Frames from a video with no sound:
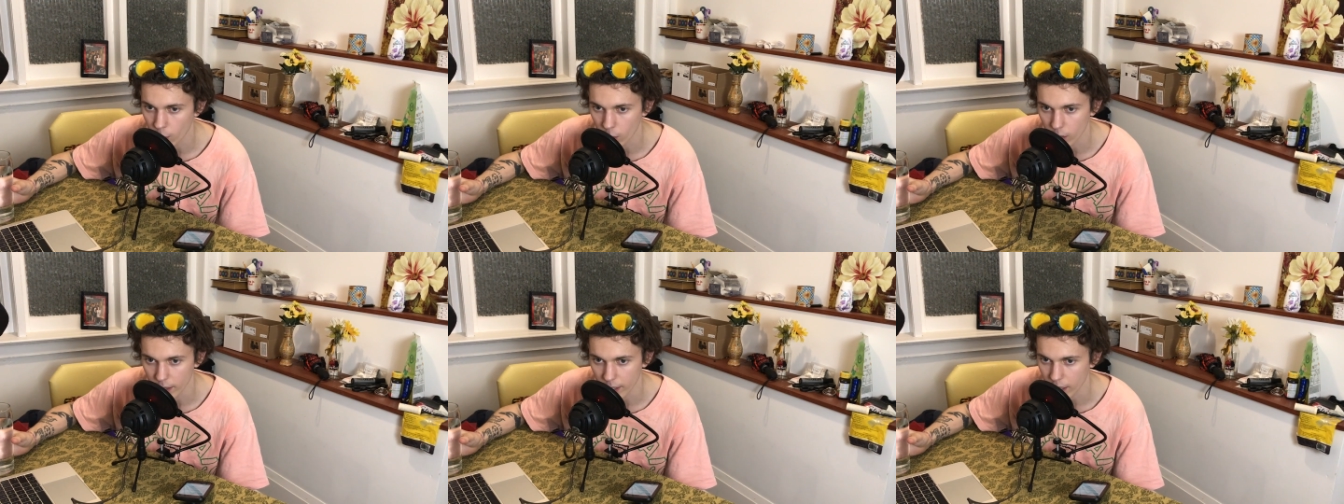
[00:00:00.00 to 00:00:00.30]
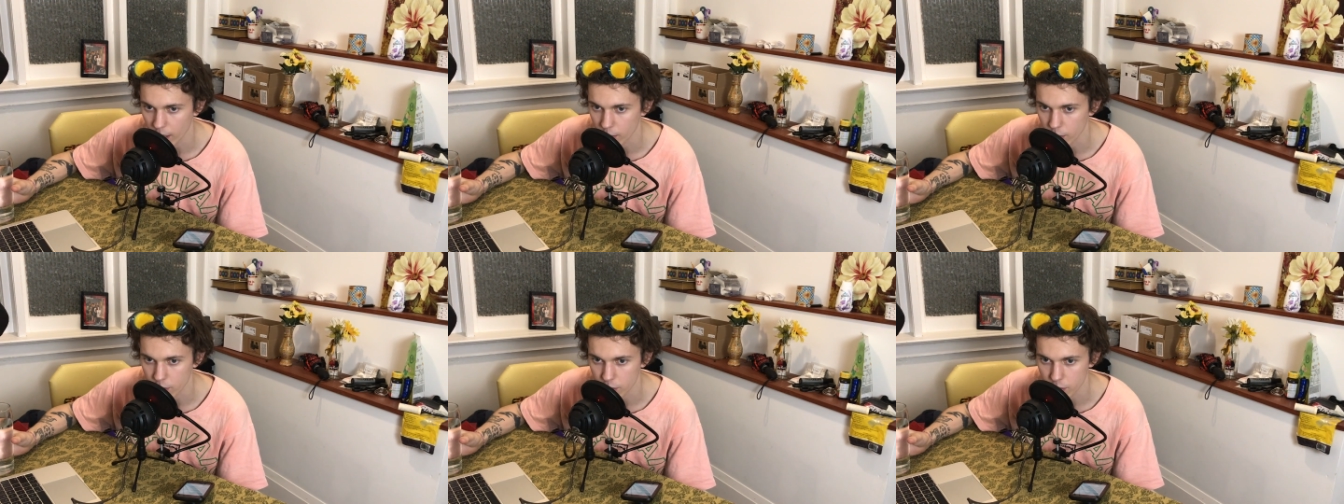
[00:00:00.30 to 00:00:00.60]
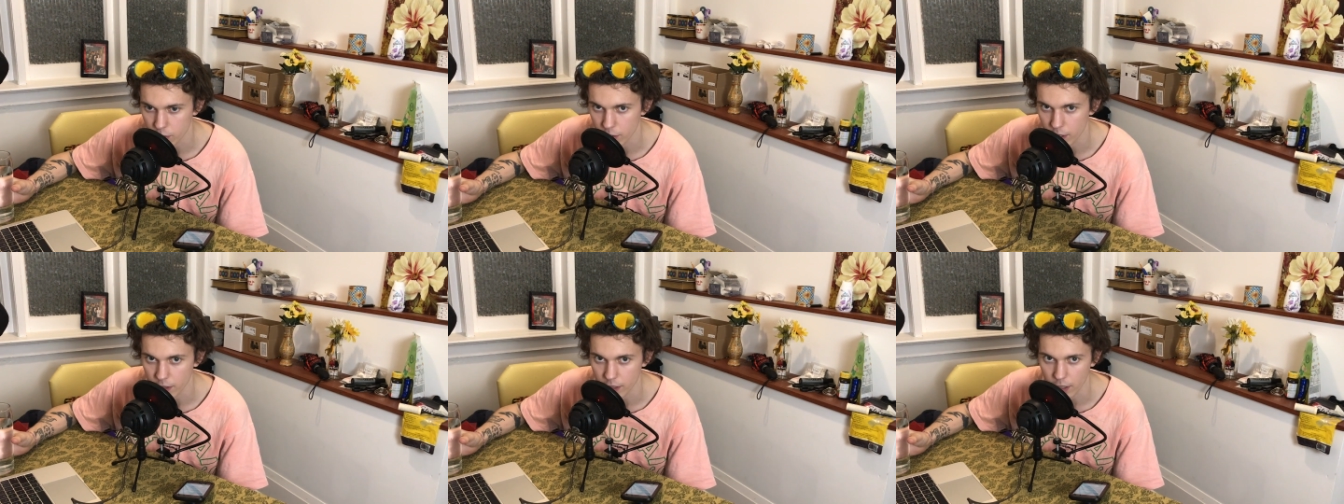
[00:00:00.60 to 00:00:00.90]
or like on the
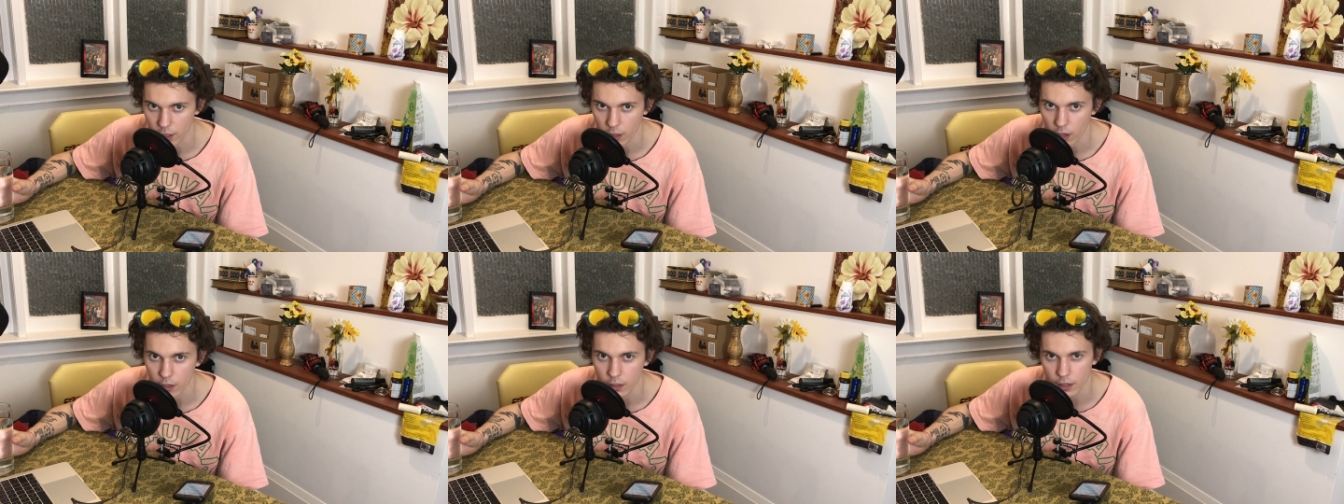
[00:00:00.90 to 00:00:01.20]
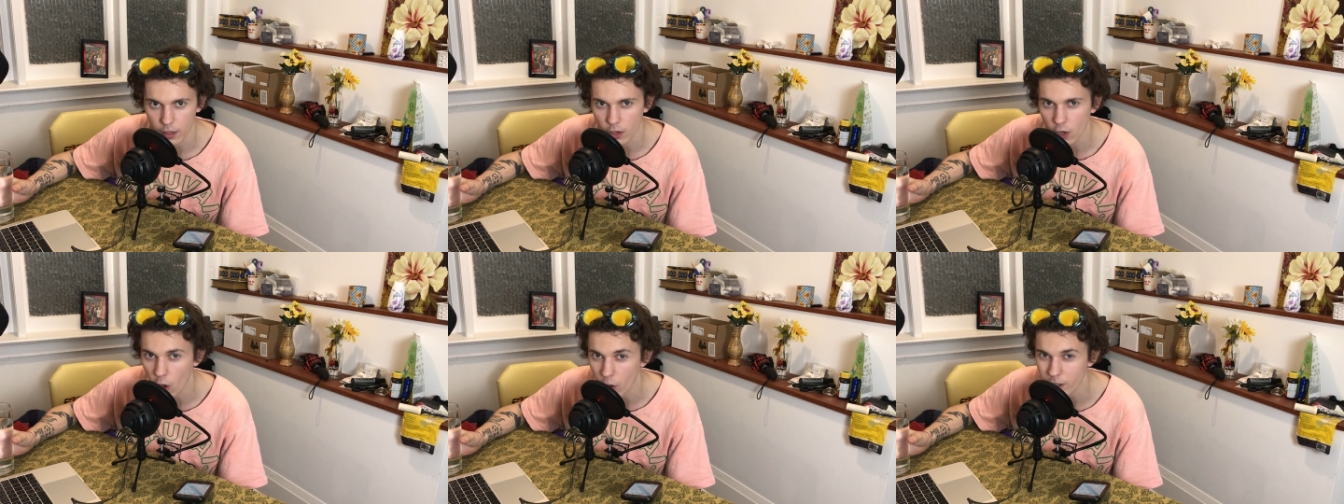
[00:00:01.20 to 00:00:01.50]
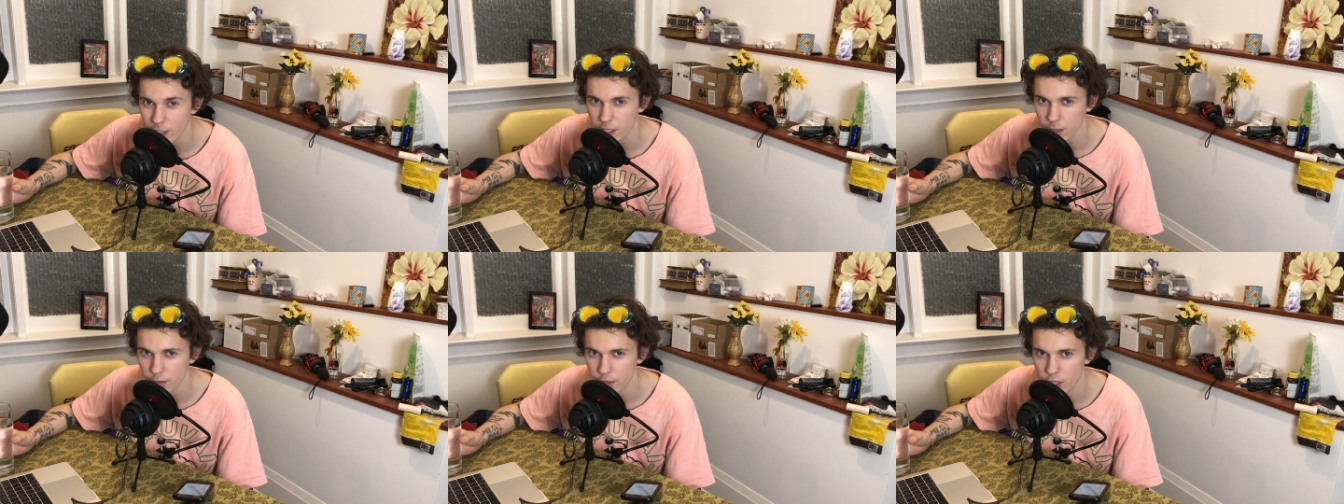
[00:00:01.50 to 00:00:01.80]
street that are
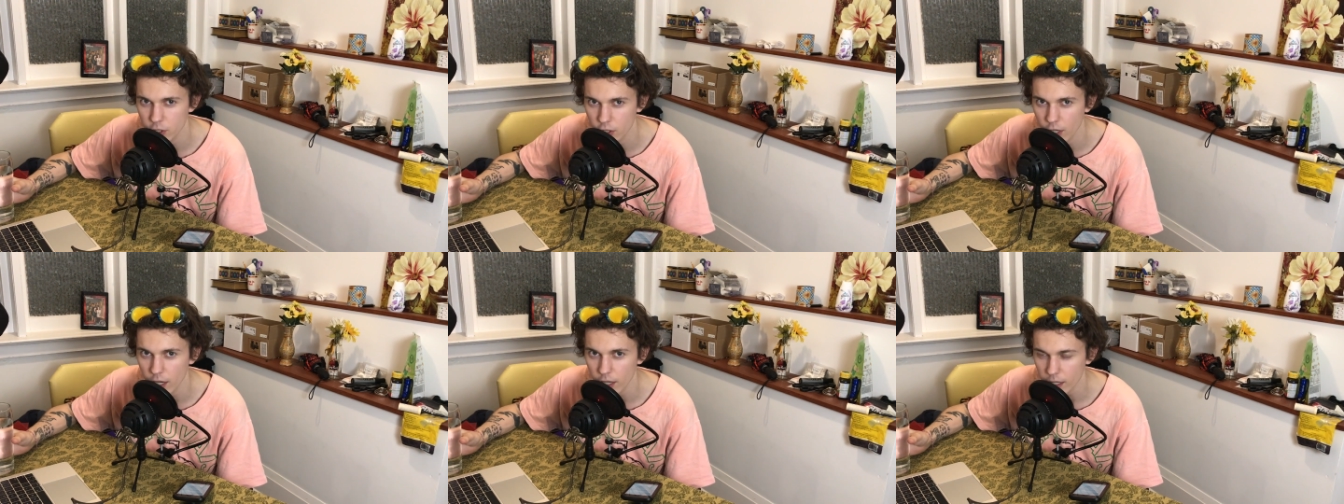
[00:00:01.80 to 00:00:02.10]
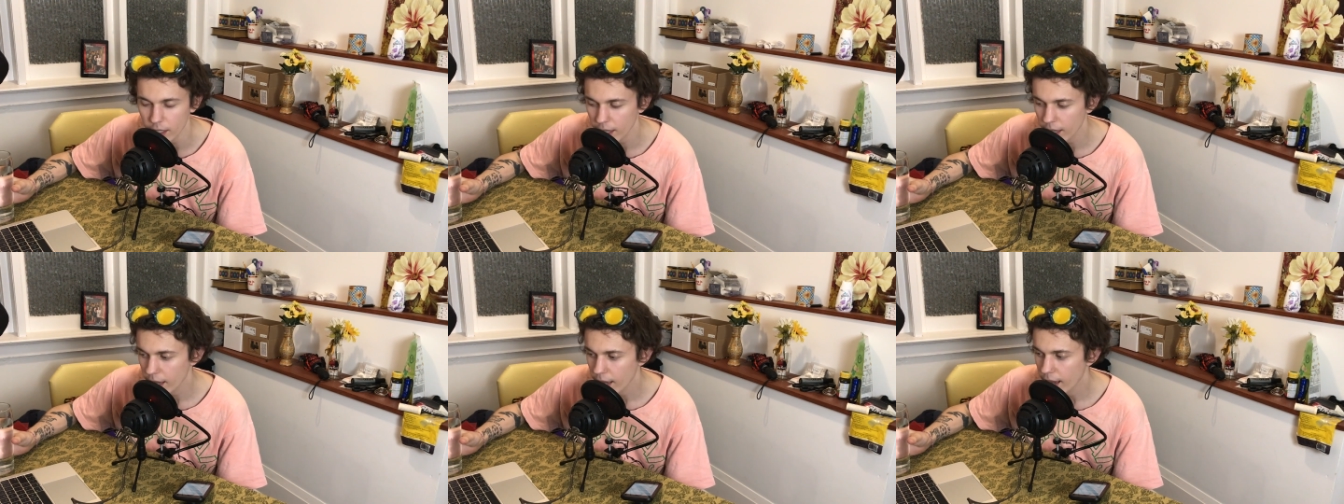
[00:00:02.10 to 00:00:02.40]
noticeably drunk,